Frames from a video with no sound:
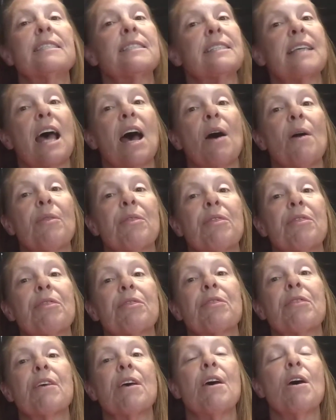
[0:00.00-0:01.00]

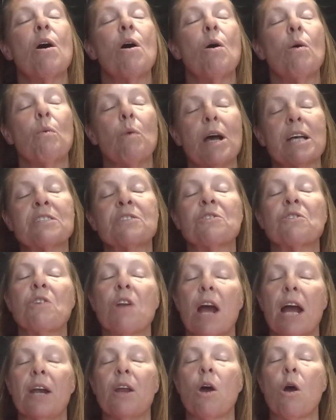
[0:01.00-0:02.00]
southwestern
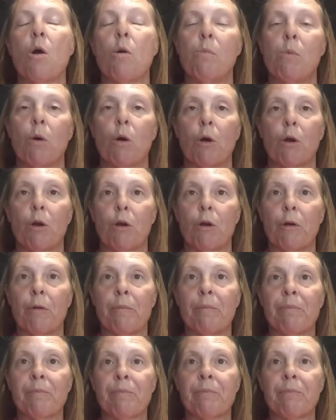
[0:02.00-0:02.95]
Idaho border.